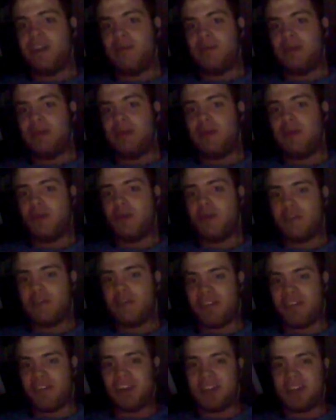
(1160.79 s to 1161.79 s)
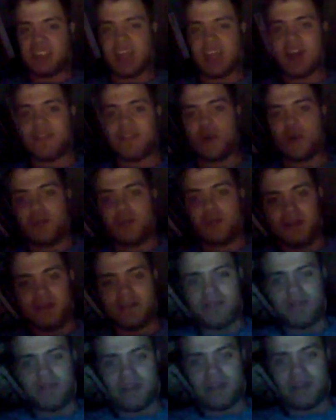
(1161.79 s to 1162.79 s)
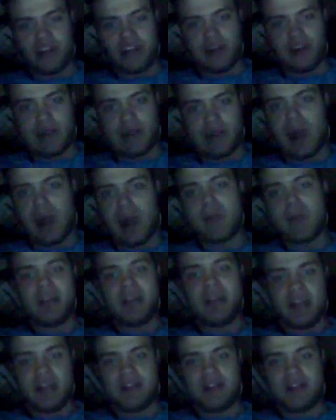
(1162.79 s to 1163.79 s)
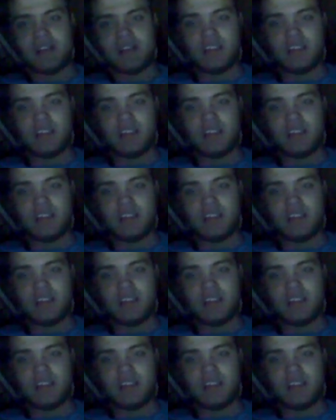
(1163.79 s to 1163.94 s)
It would have been more of a philosophical figure, in my opinion.